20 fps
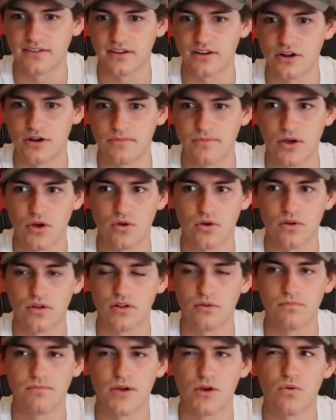you know,
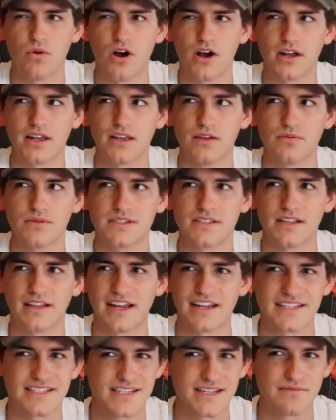Milwaukee was the
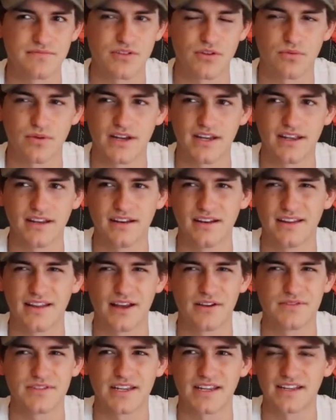last team to win it, and
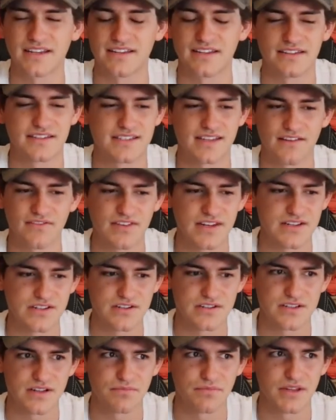that was like in the
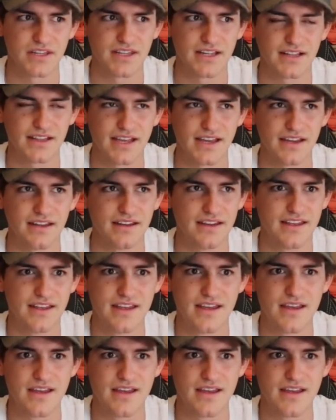70s or something like that.